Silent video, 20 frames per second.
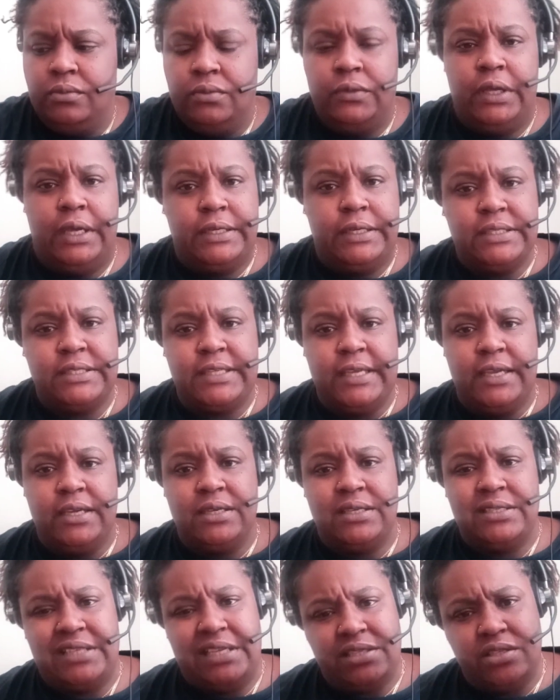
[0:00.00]
You understand?
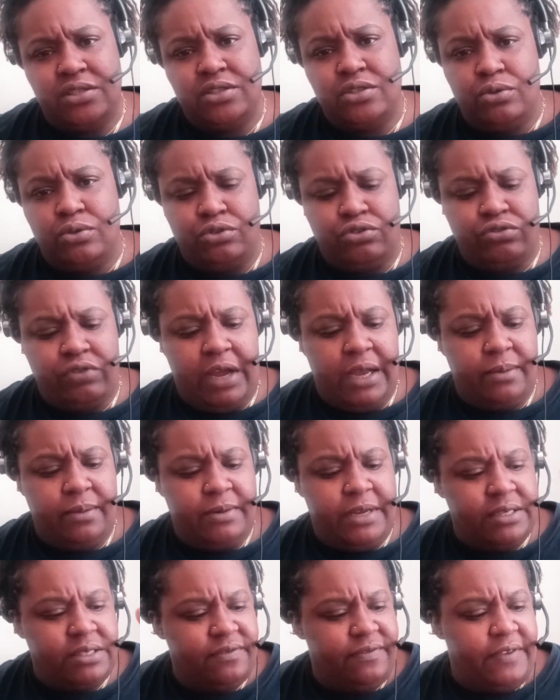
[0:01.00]
Because that's a soul tribe,
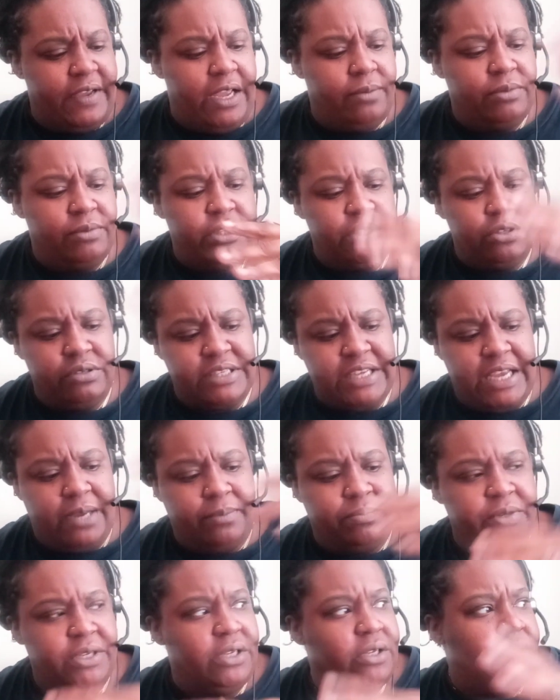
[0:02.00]
that's family, you
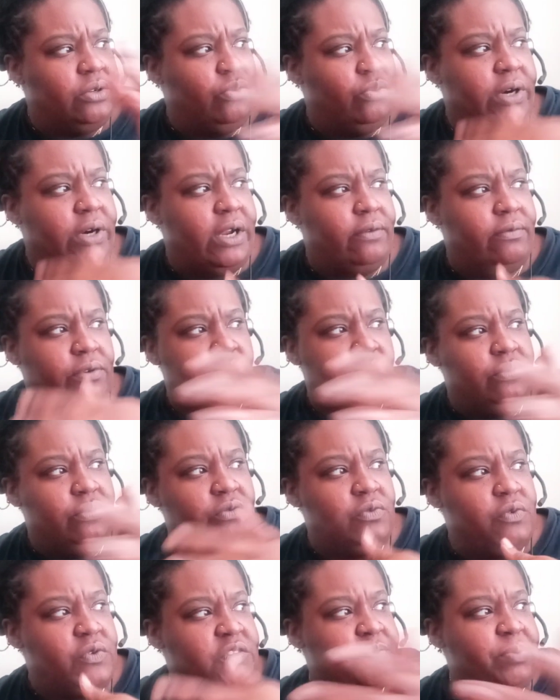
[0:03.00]
tapped in, whatever,
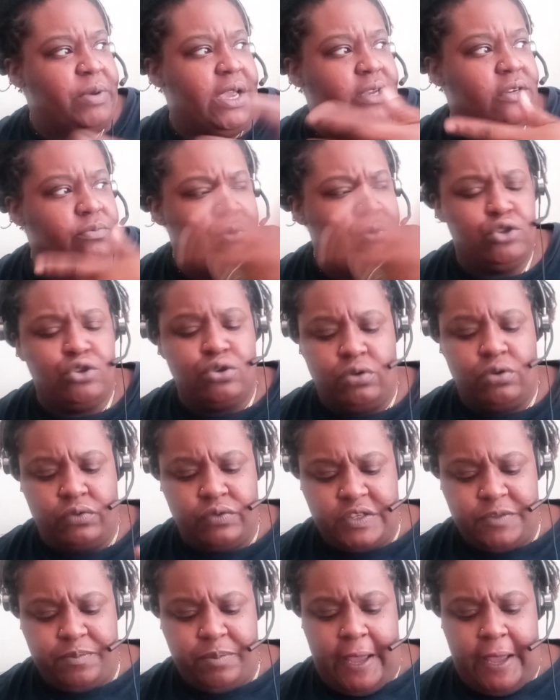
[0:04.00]
you respect, mutual
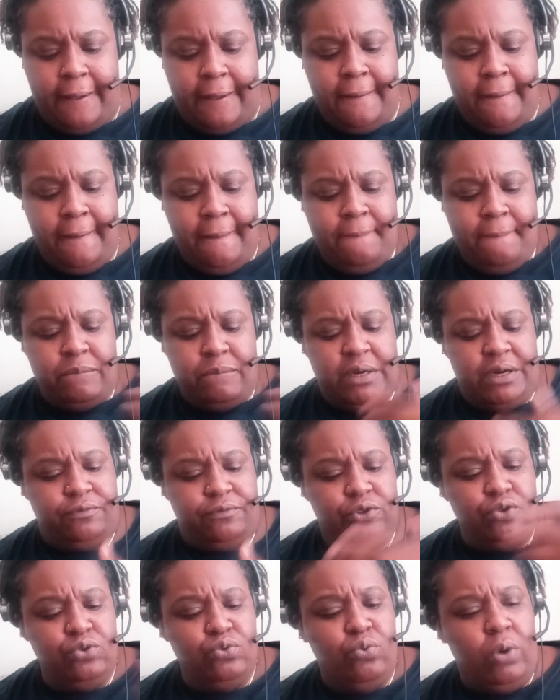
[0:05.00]
respect. But if
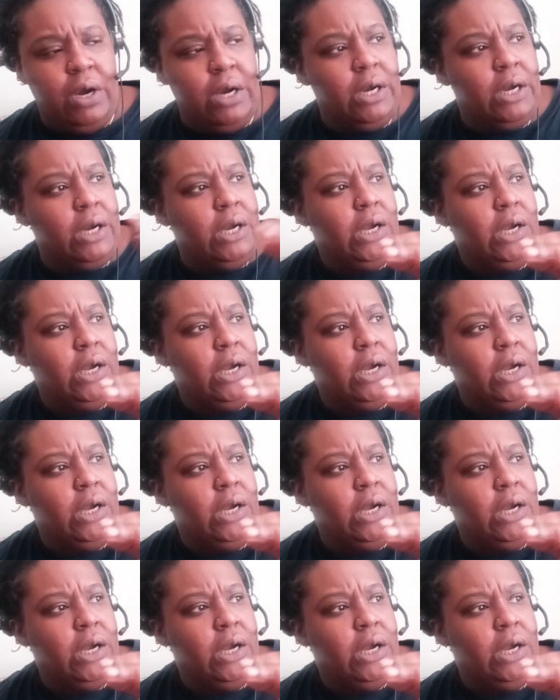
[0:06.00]
you want